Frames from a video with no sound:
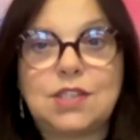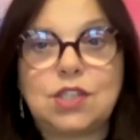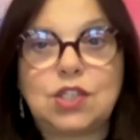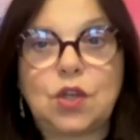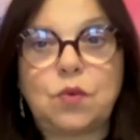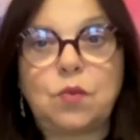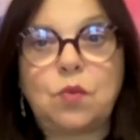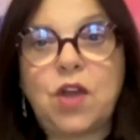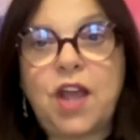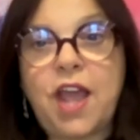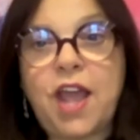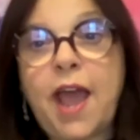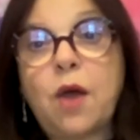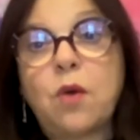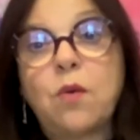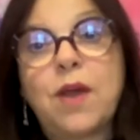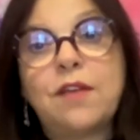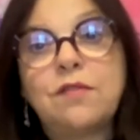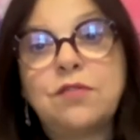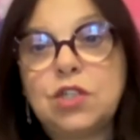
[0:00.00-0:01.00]
So
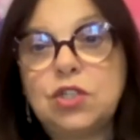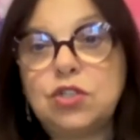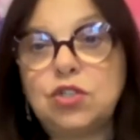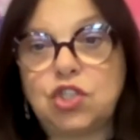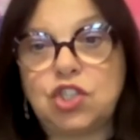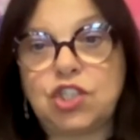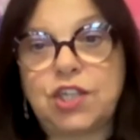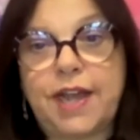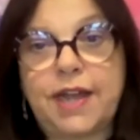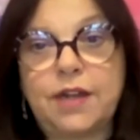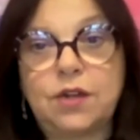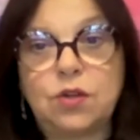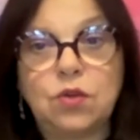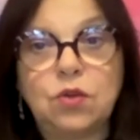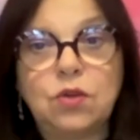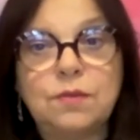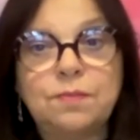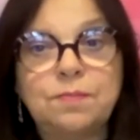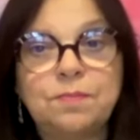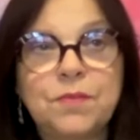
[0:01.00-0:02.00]
however you
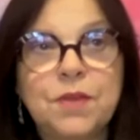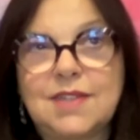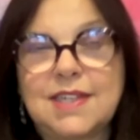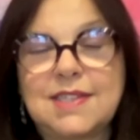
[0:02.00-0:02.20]
channel,